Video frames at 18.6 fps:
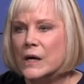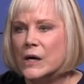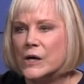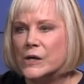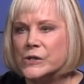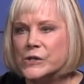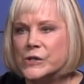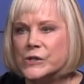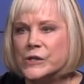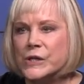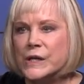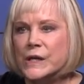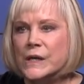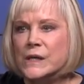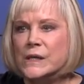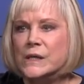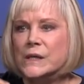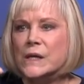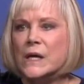
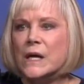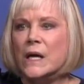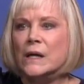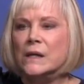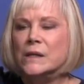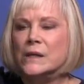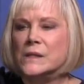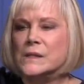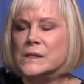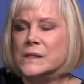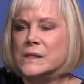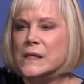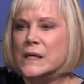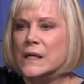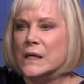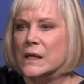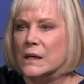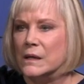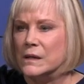ascend and
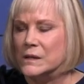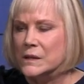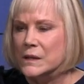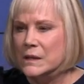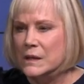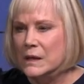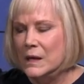descend